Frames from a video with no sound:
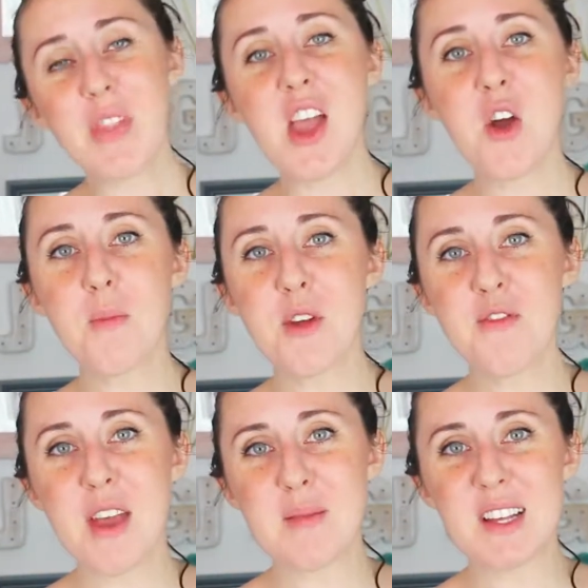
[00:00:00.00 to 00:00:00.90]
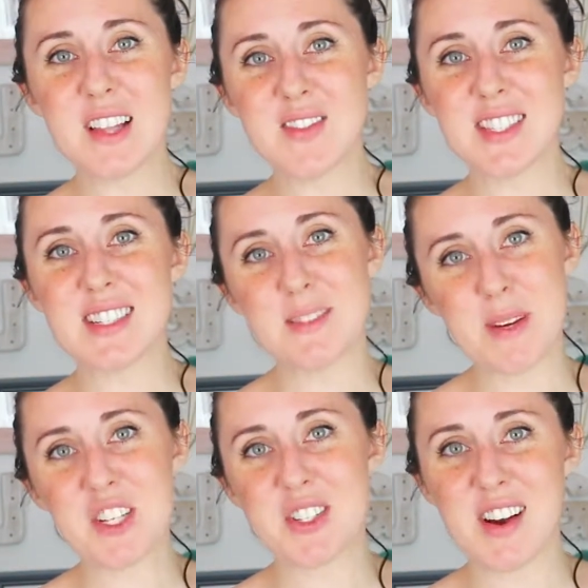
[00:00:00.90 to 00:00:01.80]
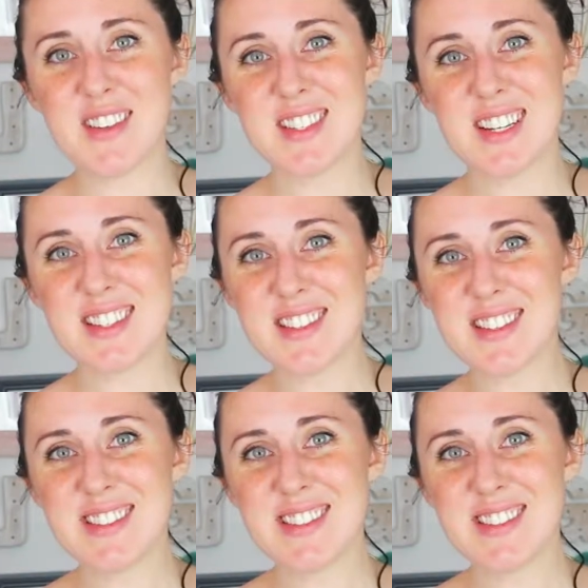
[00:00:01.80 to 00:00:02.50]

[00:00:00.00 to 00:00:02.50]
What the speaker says: I hope your family loves it as much as ours does.